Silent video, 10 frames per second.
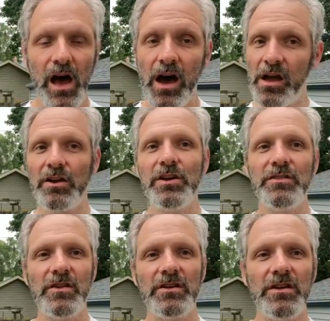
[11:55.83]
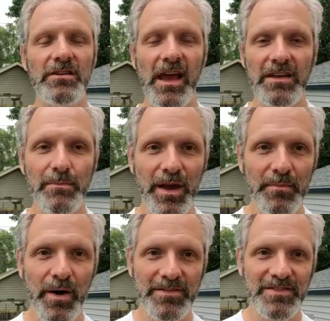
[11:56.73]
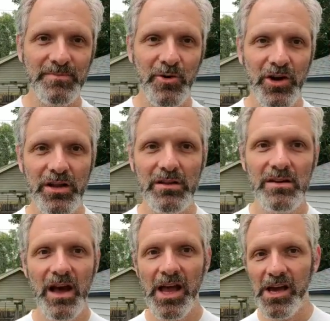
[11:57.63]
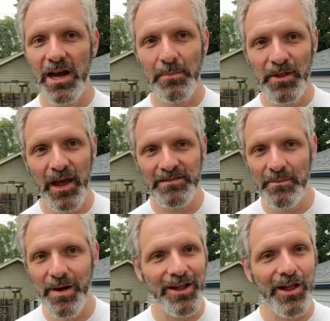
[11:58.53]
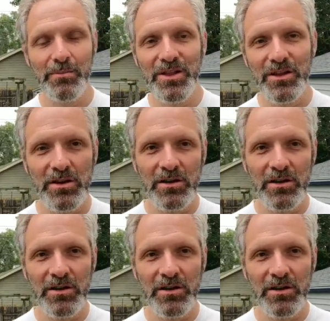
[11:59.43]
I already started attacking my inbox this morning. I got up, I set my alarm a little